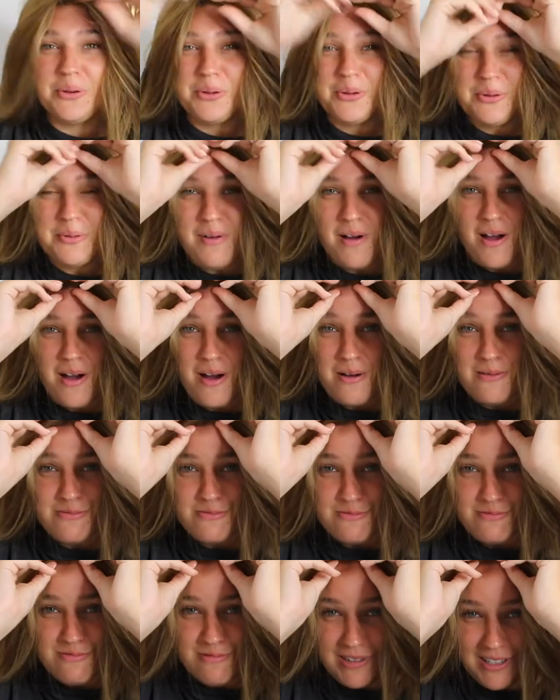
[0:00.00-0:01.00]
Ooh,
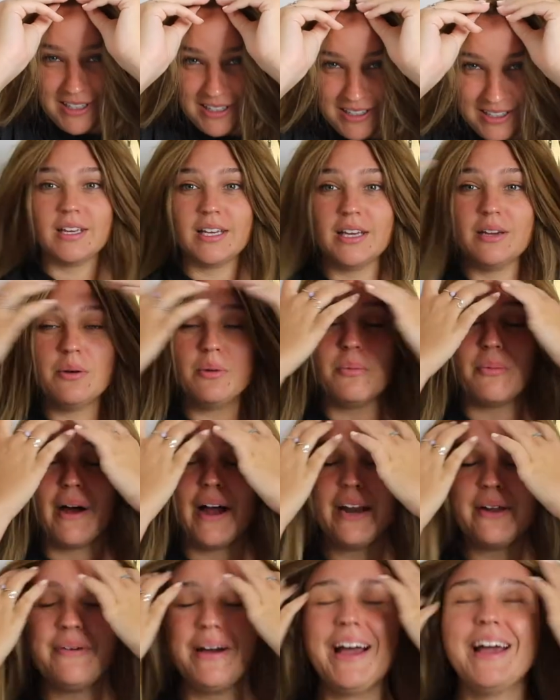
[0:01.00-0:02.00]
oh. Ew,
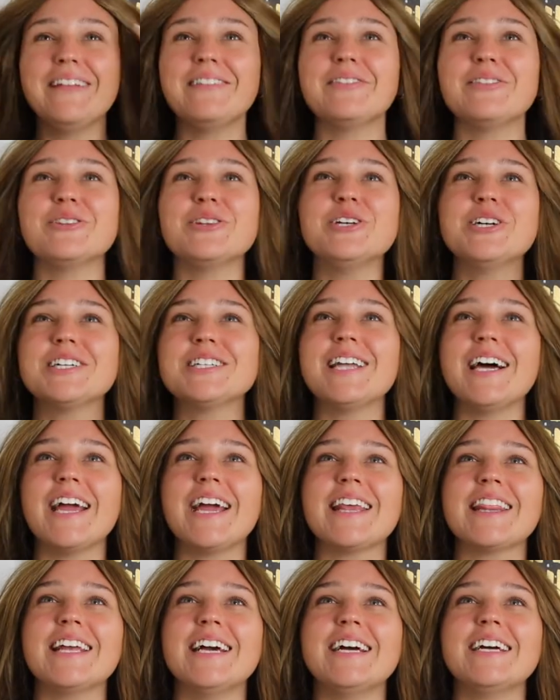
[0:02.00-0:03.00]
why do I look like
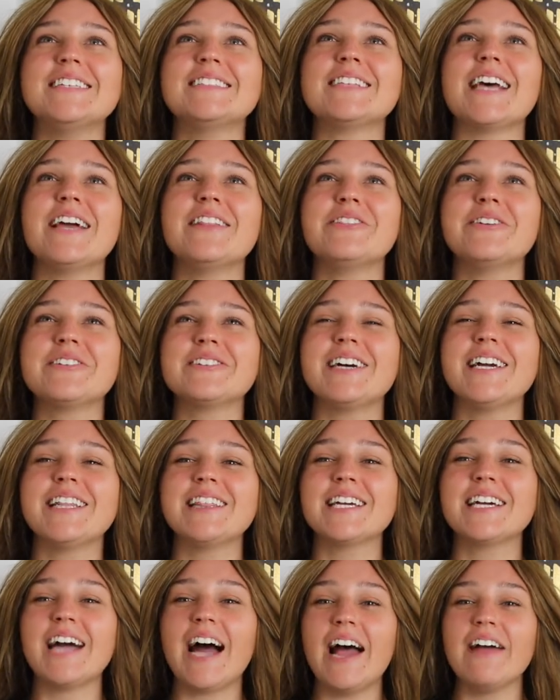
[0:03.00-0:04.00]
this? I look like
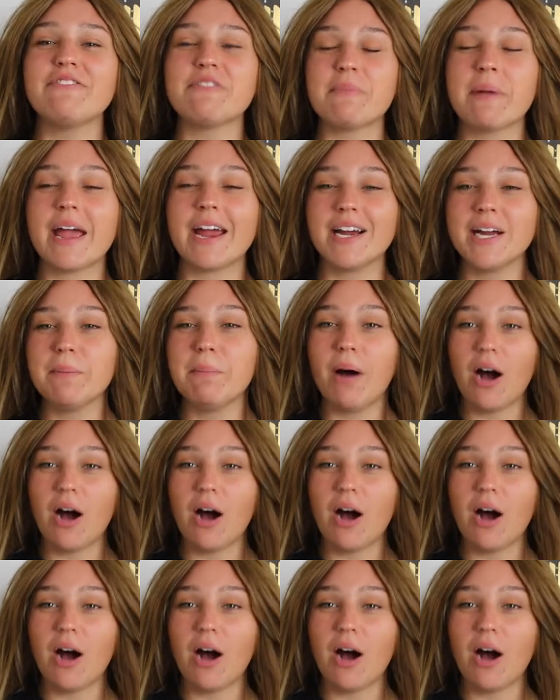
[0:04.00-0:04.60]
the guy from Harry